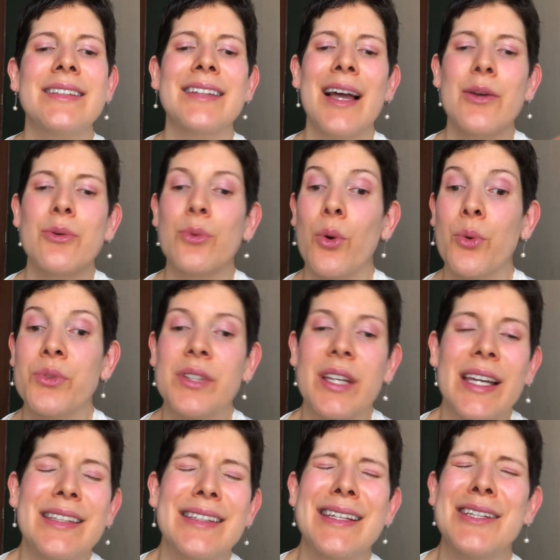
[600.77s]
I won't
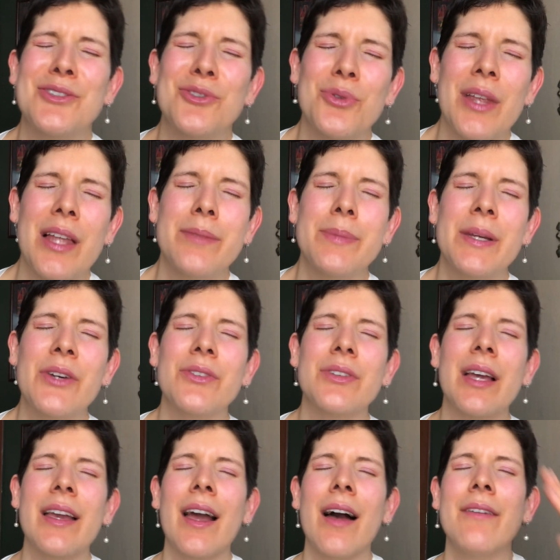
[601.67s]
get into that because
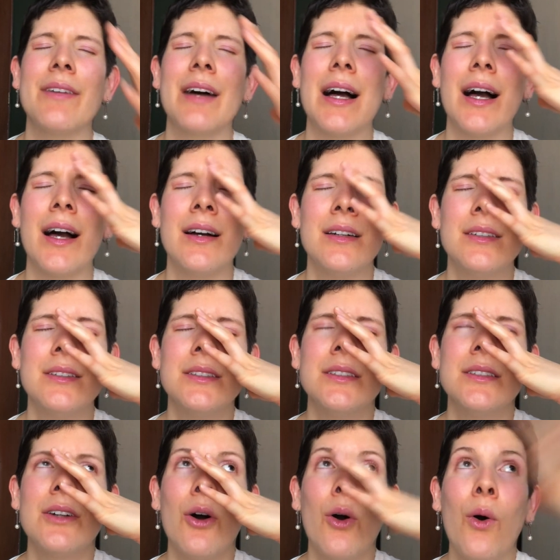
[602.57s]
I have a
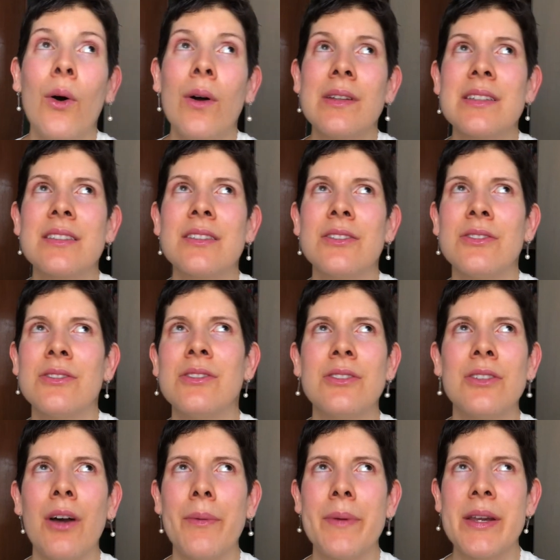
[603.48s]
whole
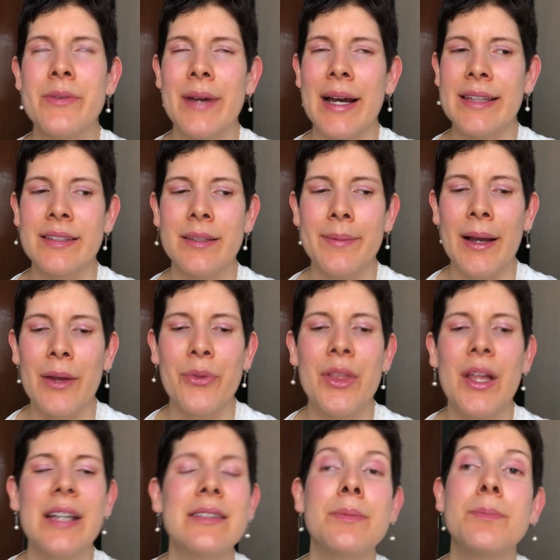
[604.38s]
snobby rant about
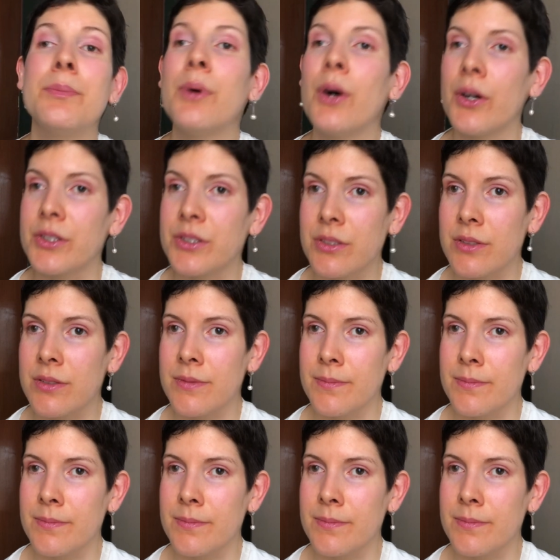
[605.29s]
that. But